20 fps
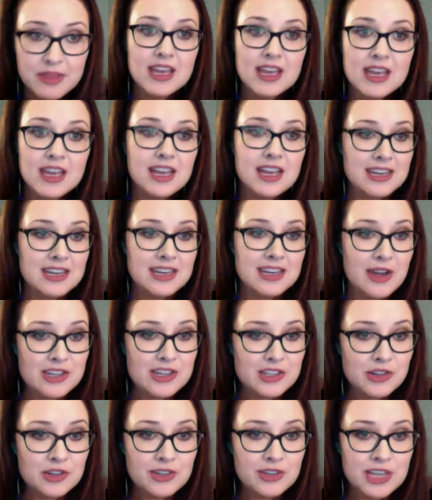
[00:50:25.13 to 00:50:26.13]
Now,
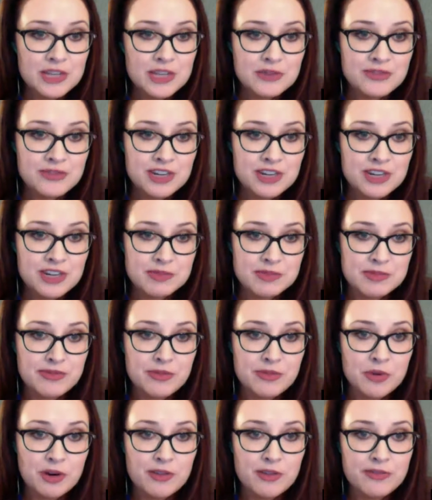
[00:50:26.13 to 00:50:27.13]
Antonio Gates, we've talked about this
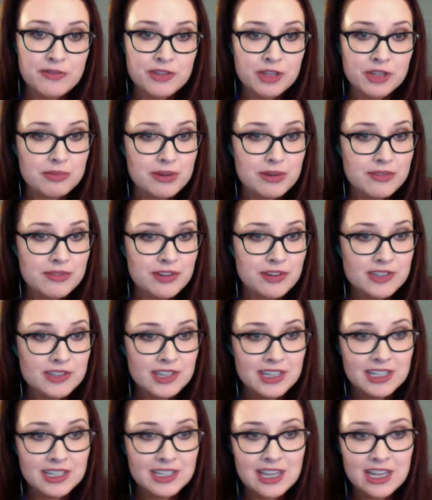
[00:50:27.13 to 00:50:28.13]
before, Phillip Rivers
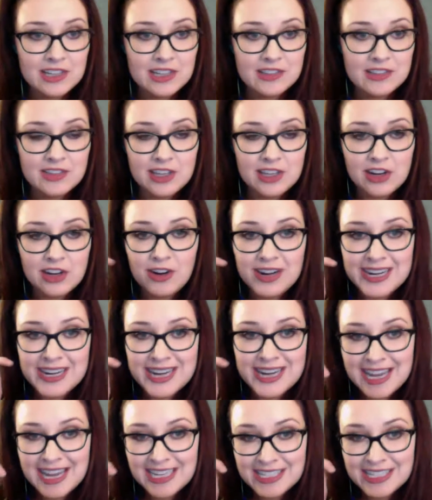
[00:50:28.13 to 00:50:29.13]
and Gates, they are
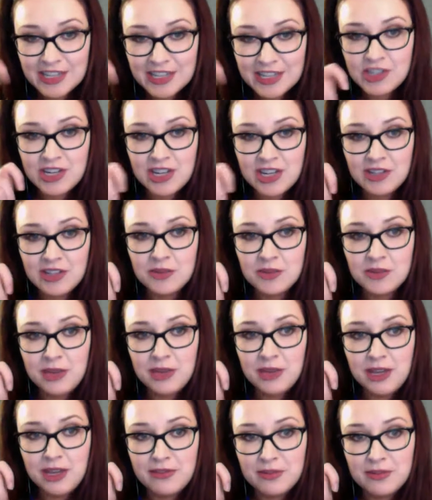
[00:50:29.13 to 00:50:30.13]
9 touchdowns
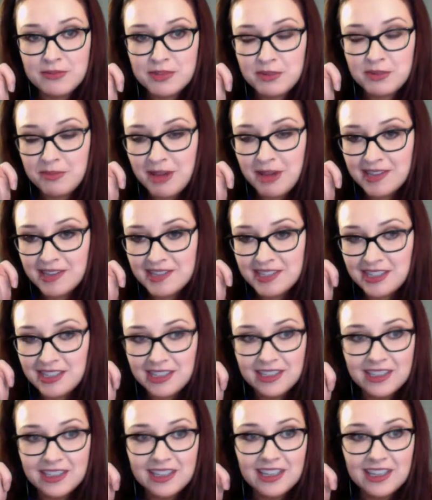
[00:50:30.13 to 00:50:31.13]
away from surpassing
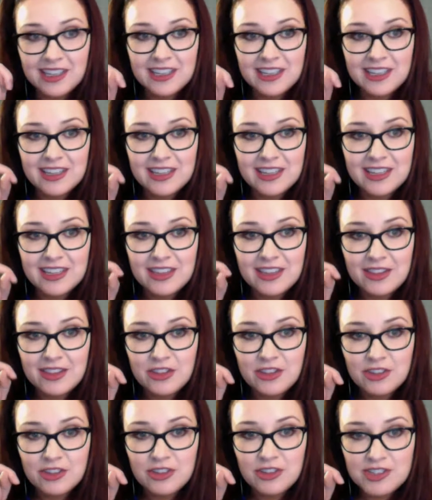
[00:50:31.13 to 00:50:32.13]

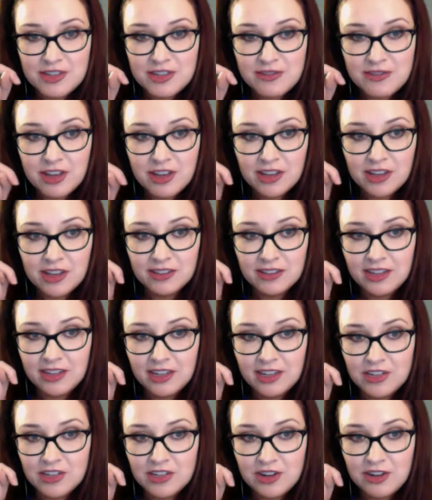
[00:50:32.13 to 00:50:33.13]
Steve Young
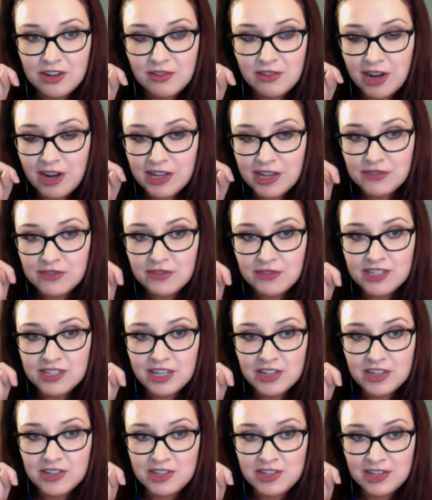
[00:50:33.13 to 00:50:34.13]
and Jerry Rice for
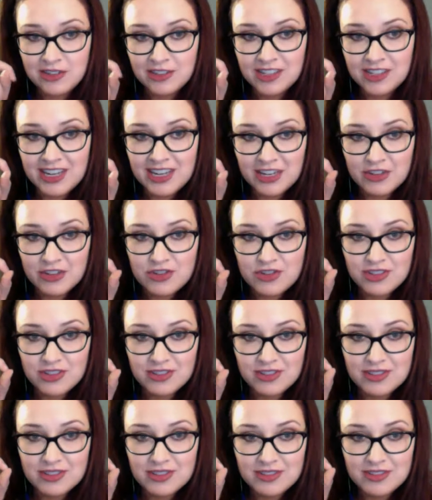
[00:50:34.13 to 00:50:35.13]
touchdown
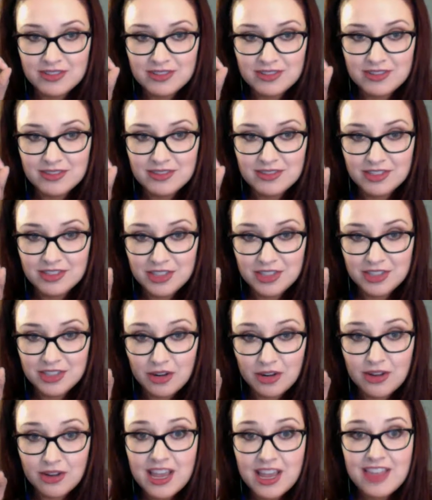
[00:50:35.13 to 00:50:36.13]
connections. So
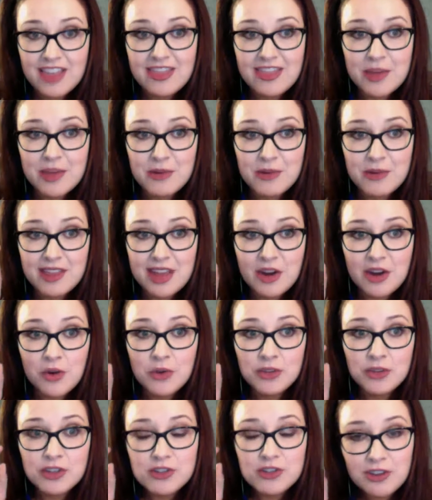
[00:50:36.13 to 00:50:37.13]
they would then
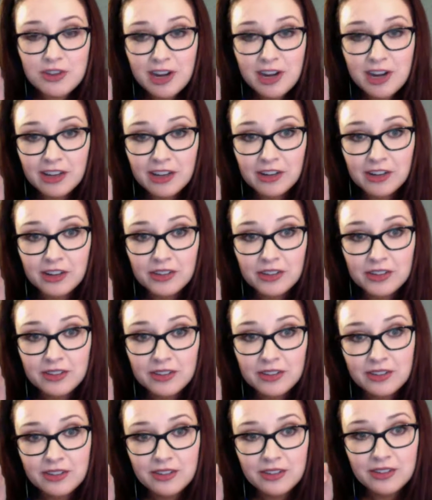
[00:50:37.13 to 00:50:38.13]
only trail
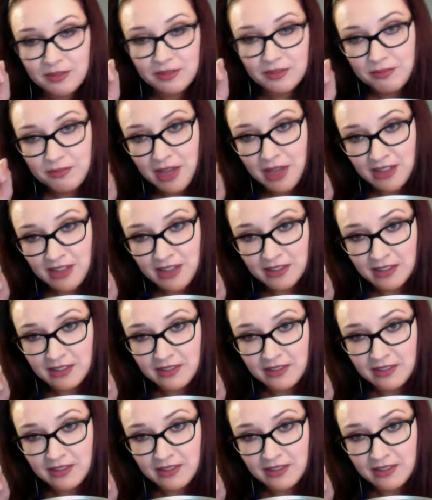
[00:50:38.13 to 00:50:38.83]
Peyton,